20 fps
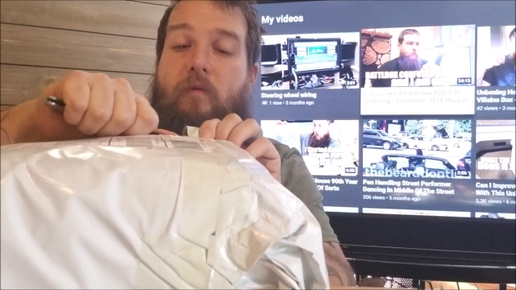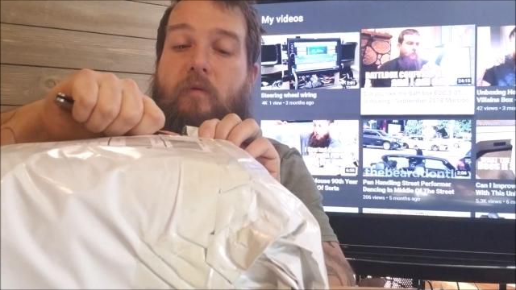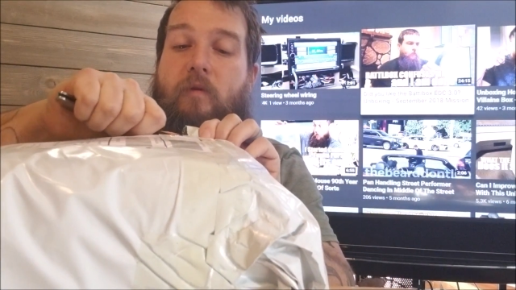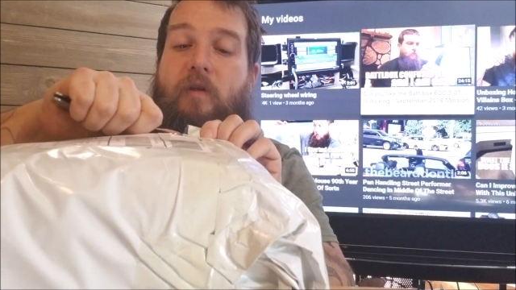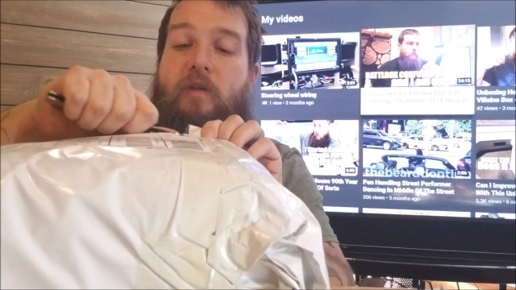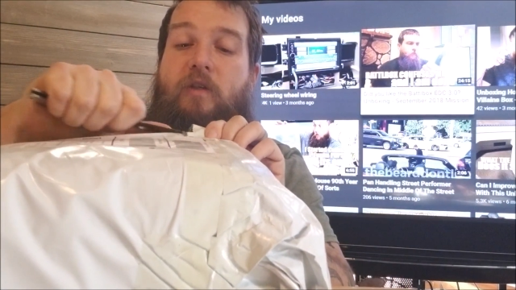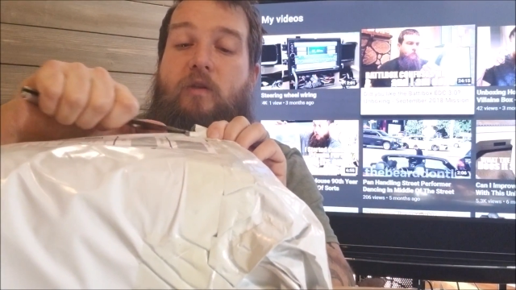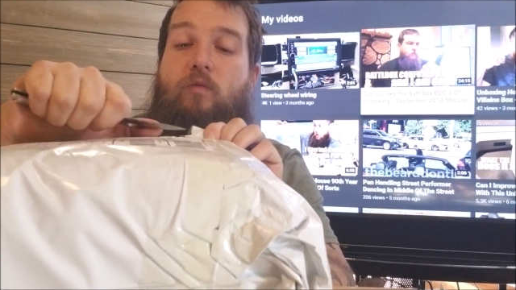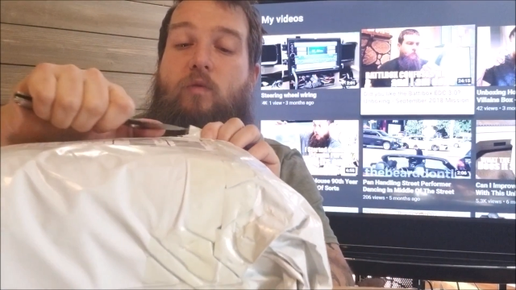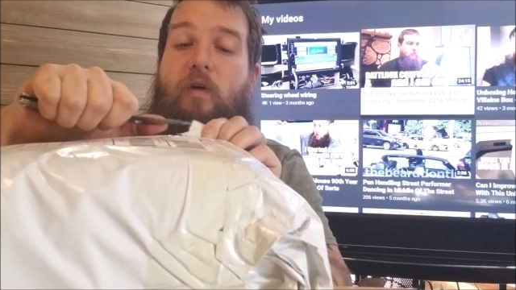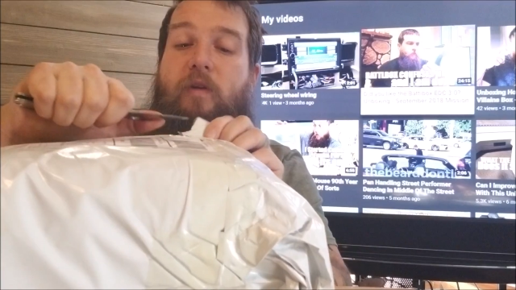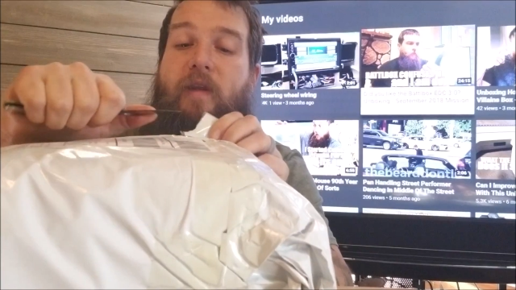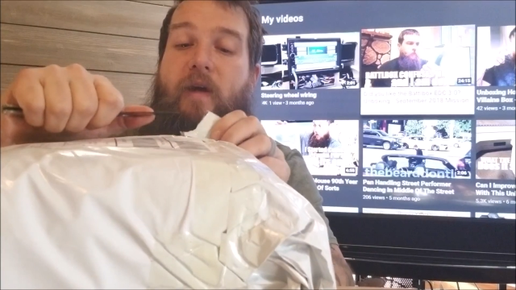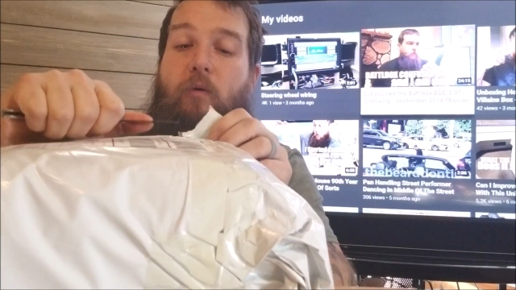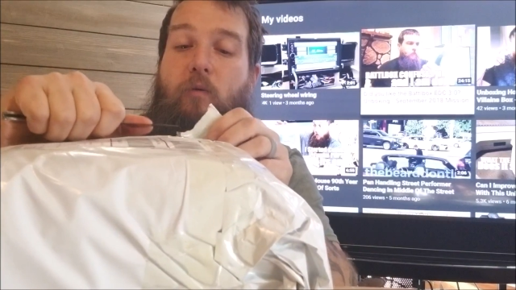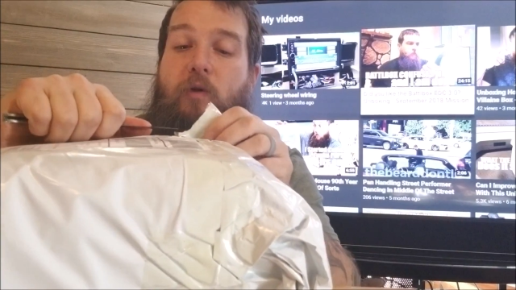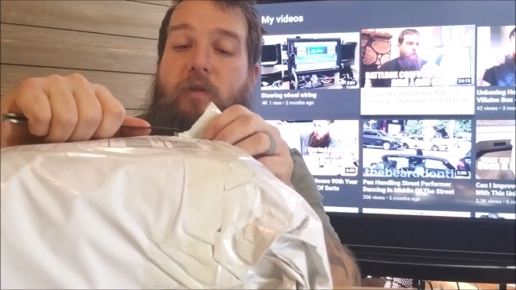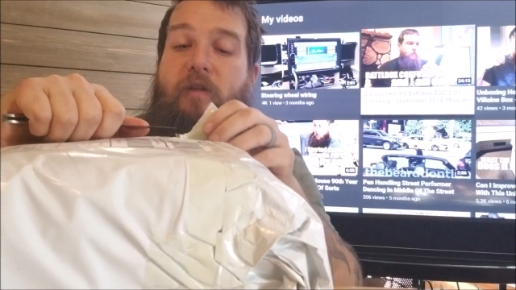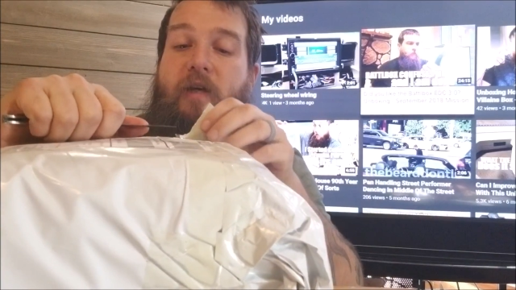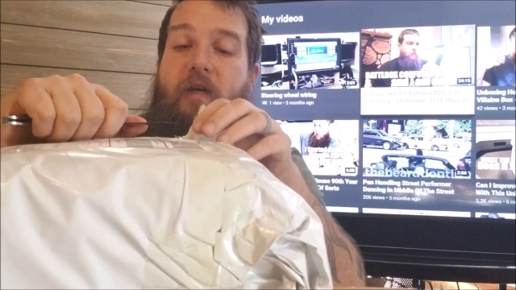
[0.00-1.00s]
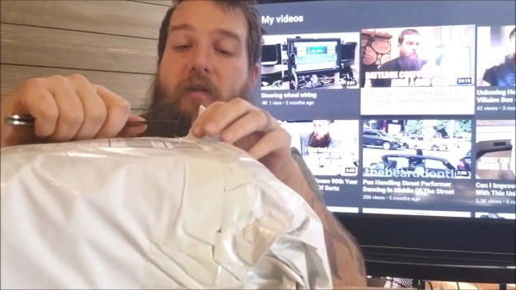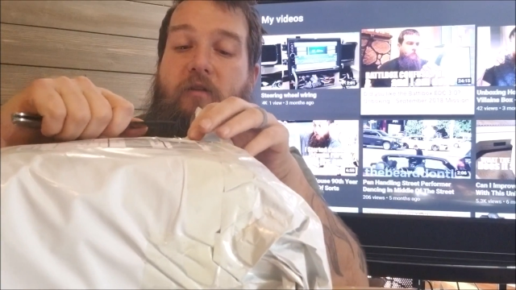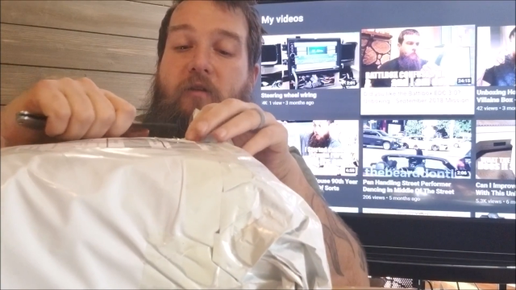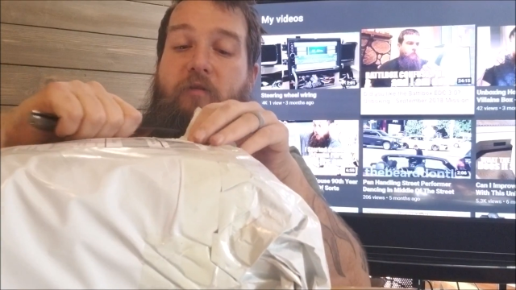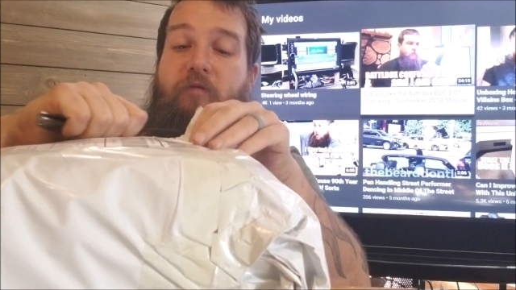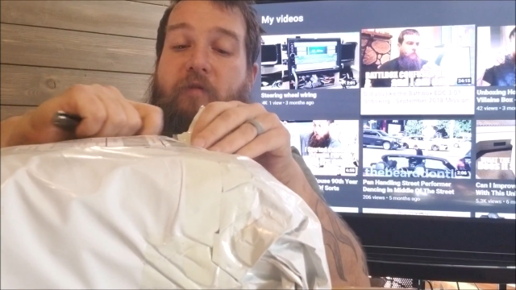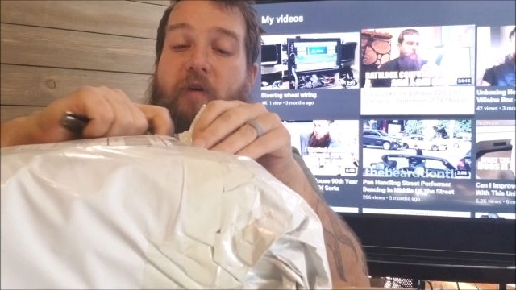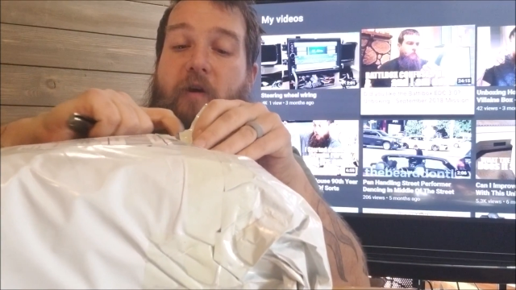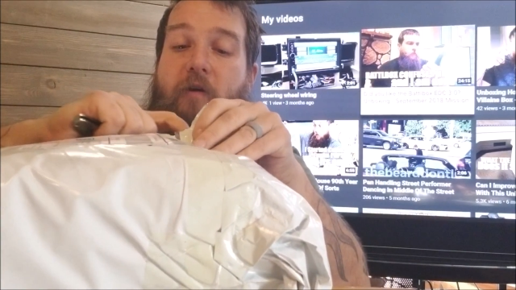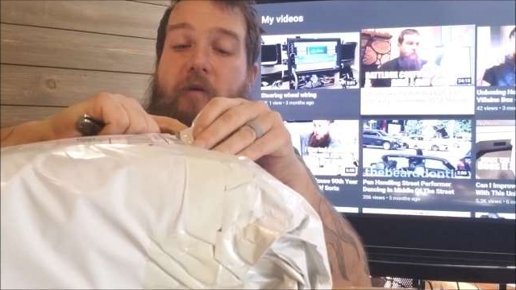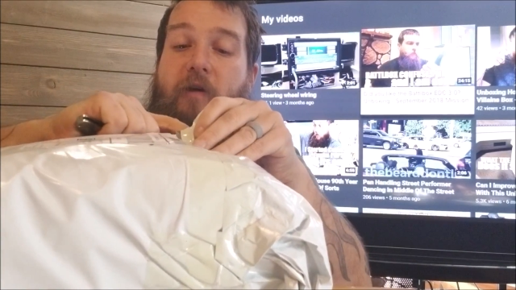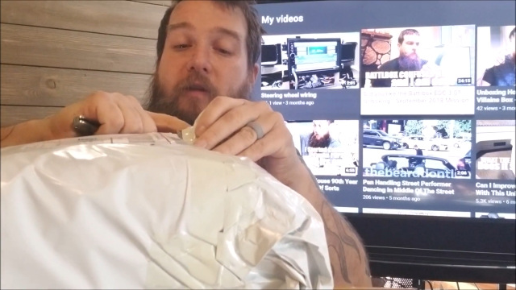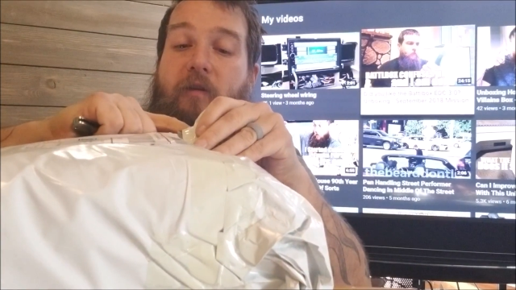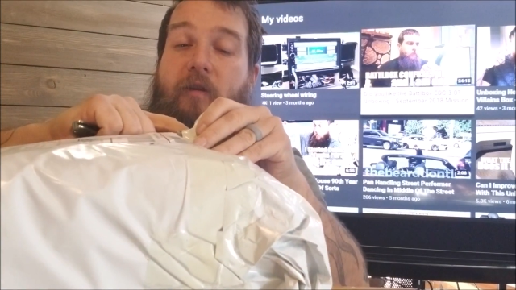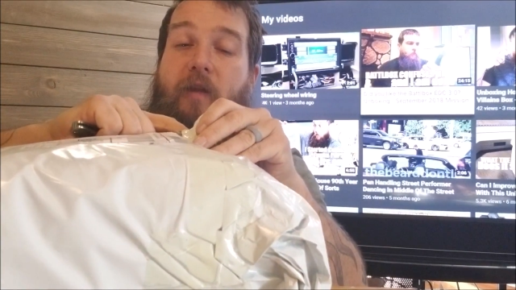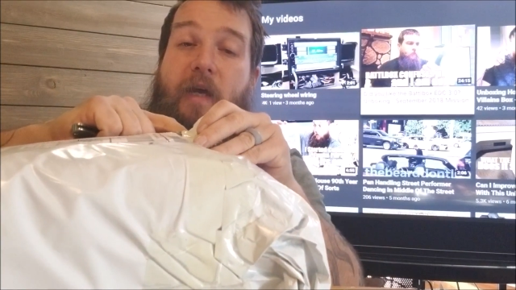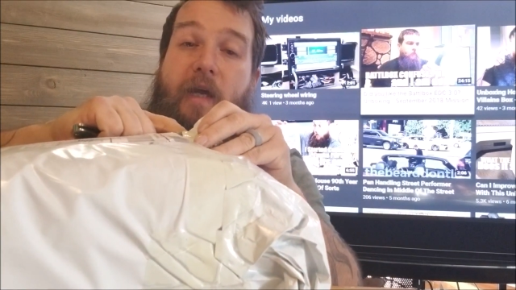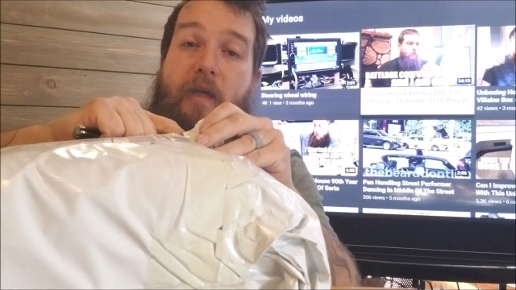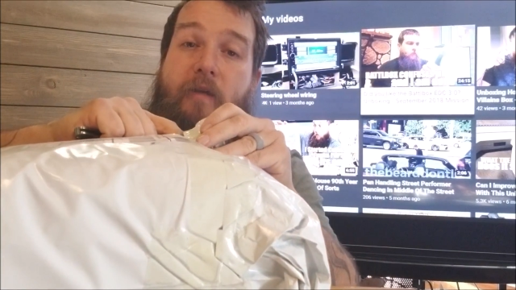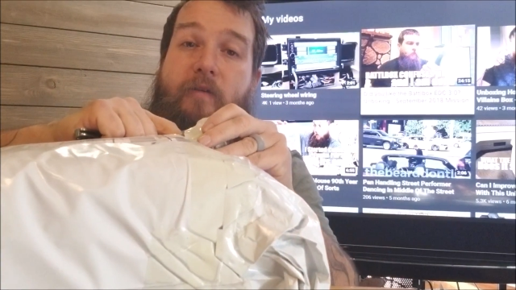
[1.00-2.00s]
one that was actually very
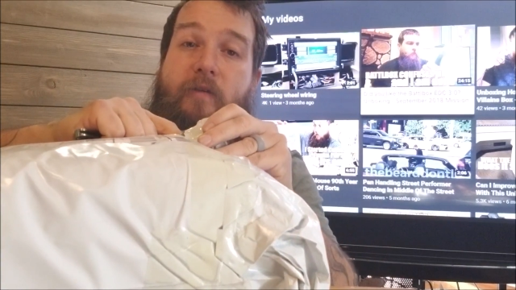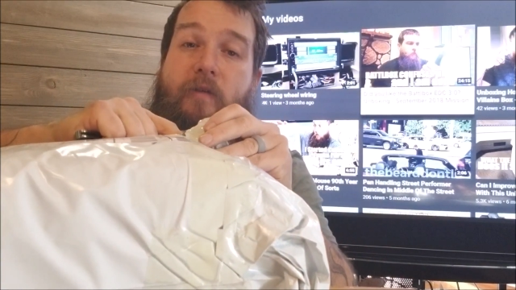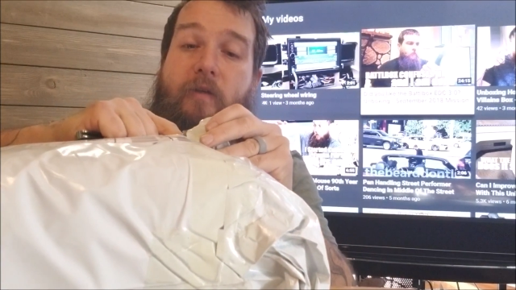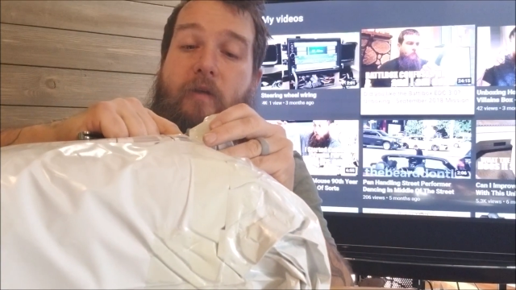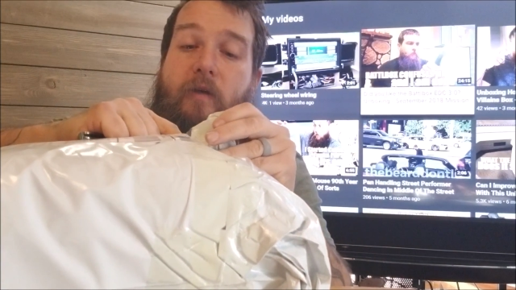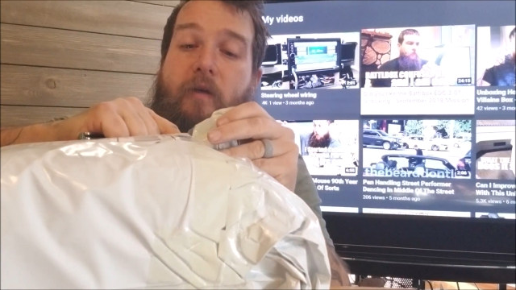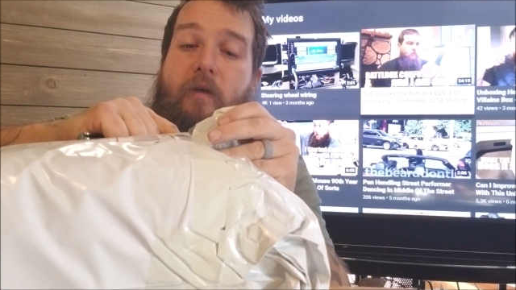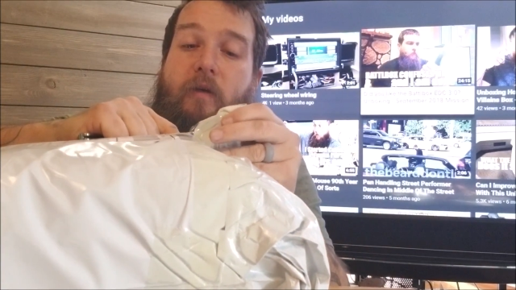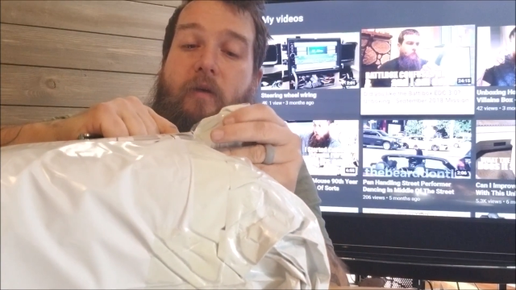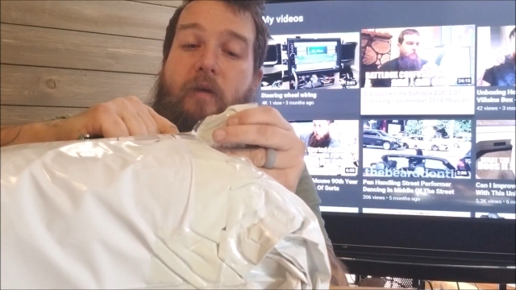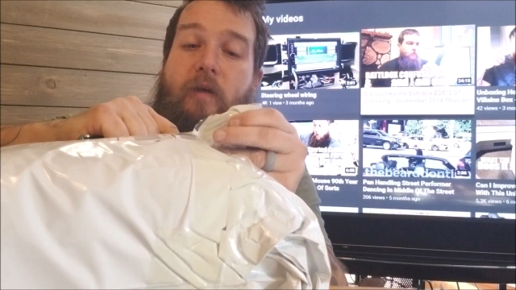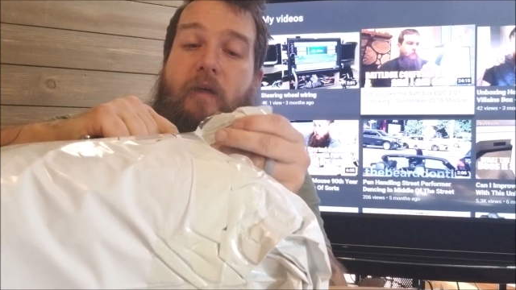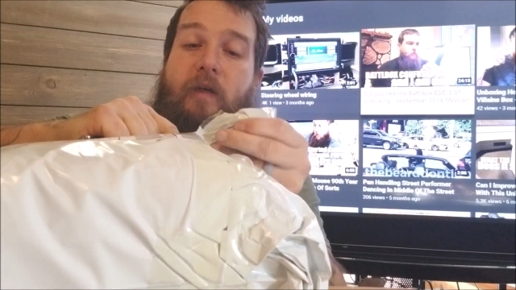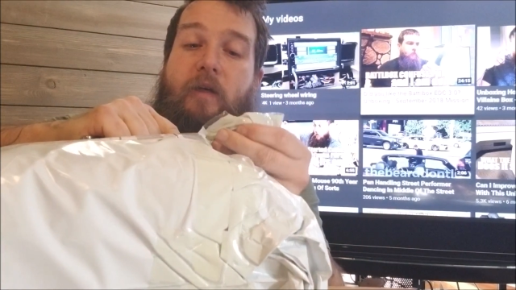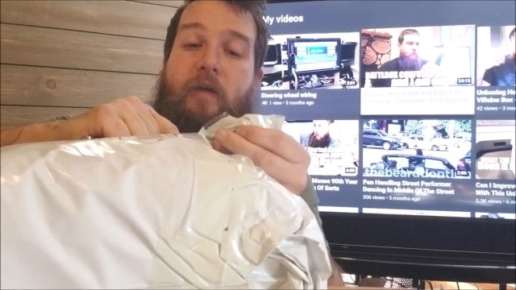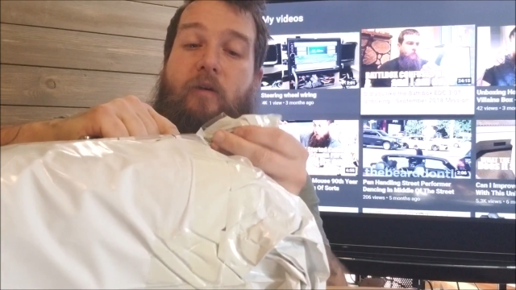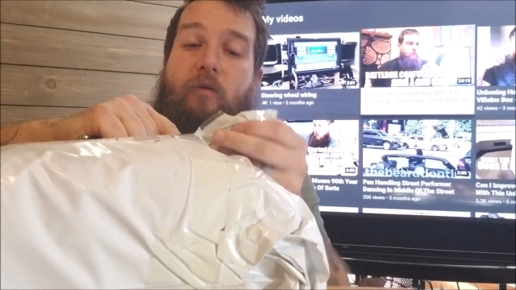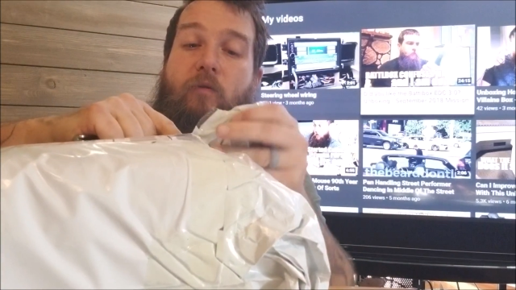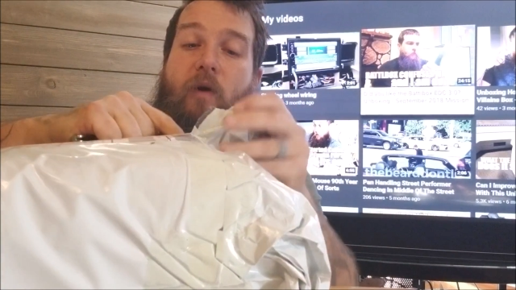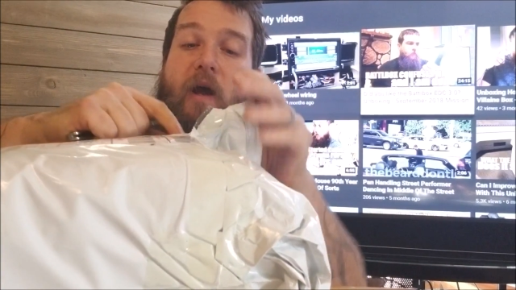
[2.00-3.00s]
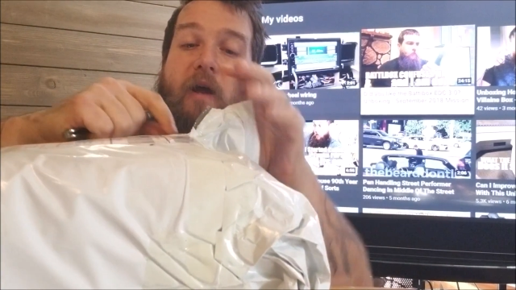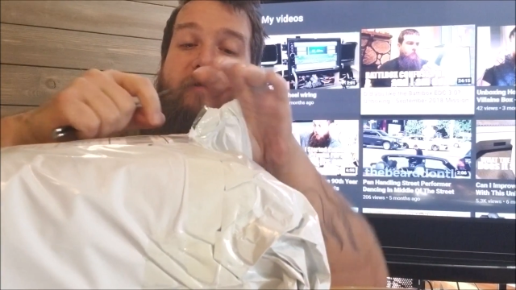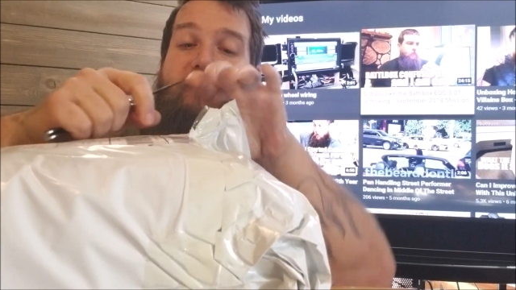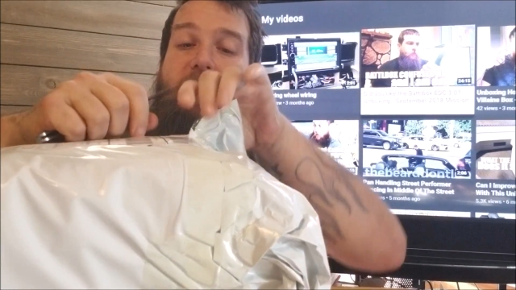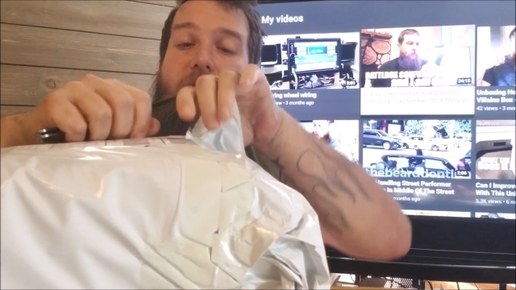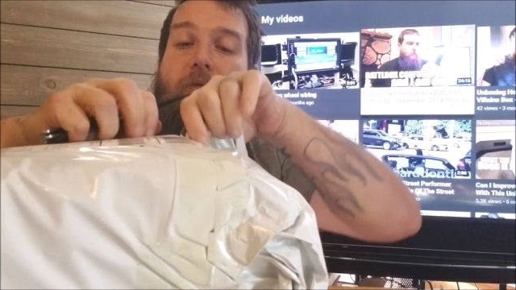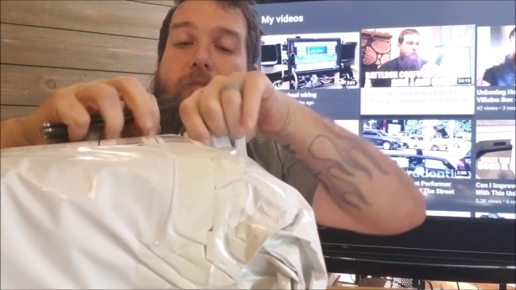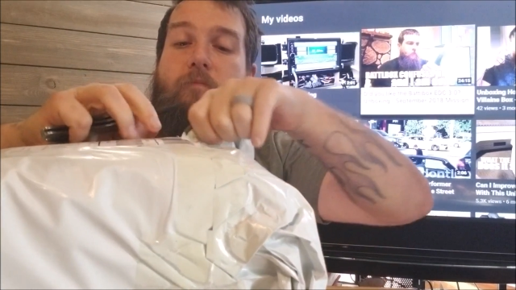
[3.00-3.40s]
late in arriving.